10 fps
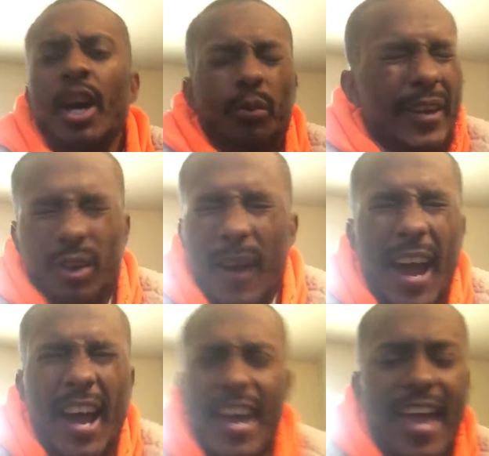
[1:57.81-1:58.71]
We
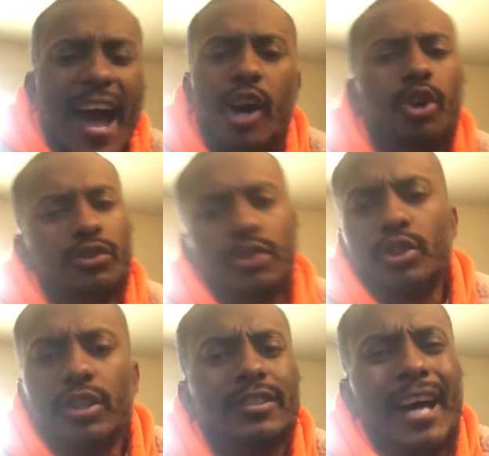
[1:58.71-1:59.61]
cry out to the